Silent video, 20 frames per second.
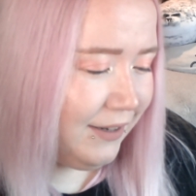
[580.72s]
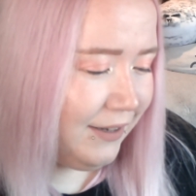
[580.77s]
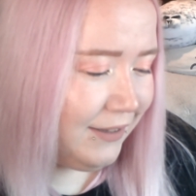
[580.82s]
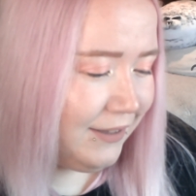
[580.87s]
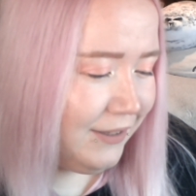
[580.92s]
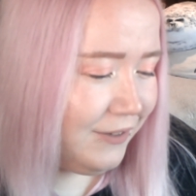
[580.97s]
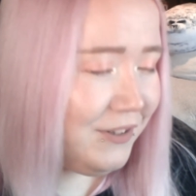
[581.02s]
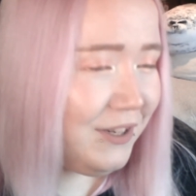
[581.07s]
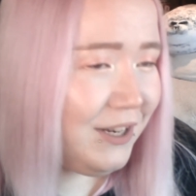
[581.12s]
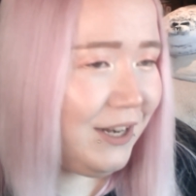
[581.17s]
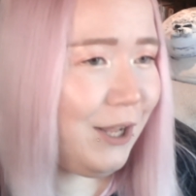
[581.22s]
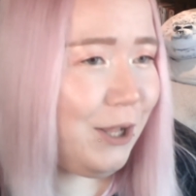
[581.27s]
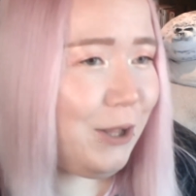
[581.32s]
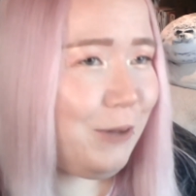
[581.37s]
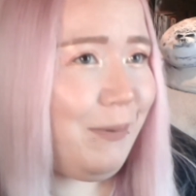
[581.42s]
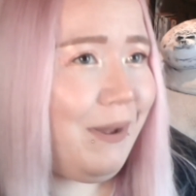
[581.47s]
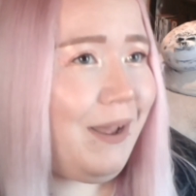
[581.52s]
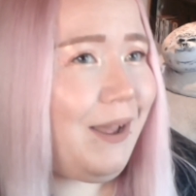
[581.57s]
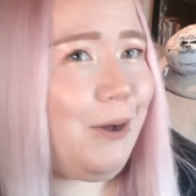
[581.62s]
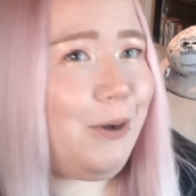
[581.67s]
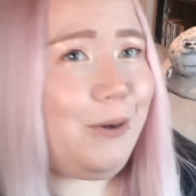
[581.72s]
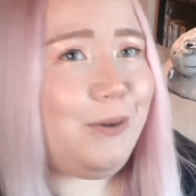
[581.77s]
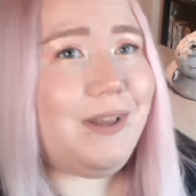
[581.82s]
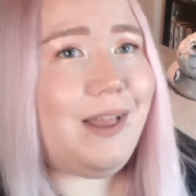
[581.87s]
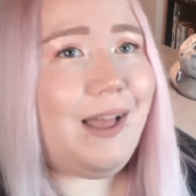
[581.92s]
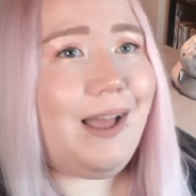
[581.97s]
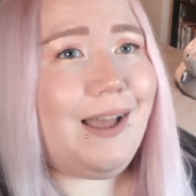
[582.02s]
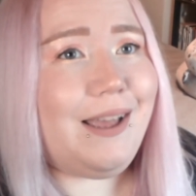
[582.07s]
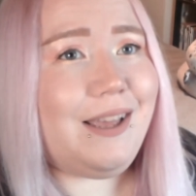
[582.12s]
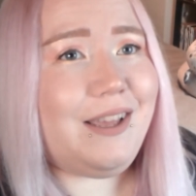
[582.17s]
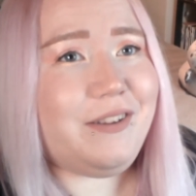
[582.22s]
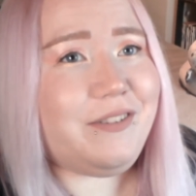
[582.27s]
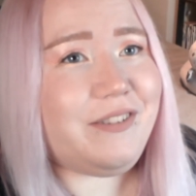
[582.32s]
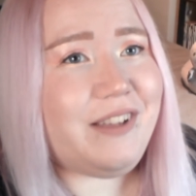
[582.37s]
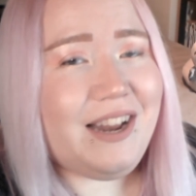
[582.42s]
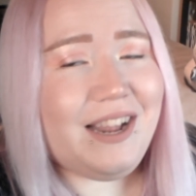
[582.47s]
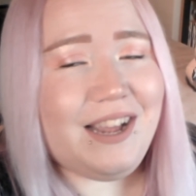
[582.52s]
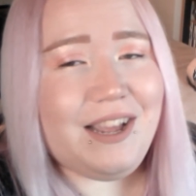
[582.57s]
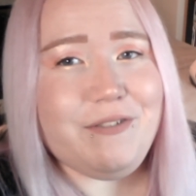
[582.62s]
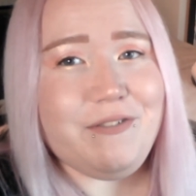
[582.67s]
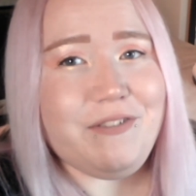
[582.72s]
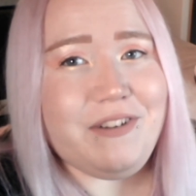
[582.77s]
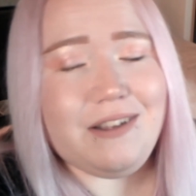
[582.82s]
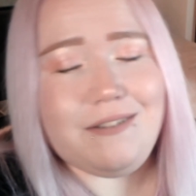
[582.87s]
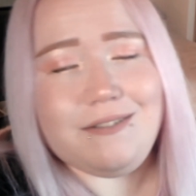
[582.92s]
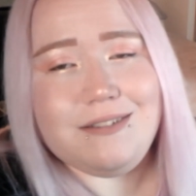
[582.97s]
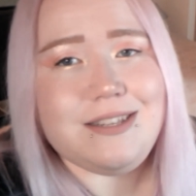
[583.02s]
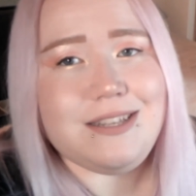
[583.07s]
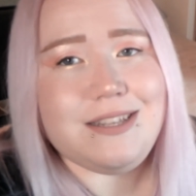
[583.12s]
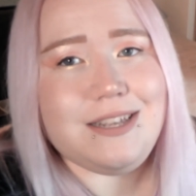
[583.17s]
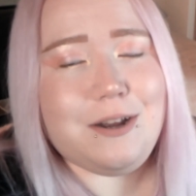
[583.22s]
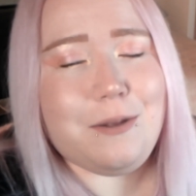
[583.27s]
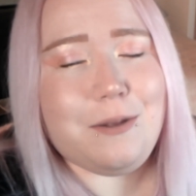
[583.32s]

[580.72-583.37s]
Lived in England my whole life and I've never seen a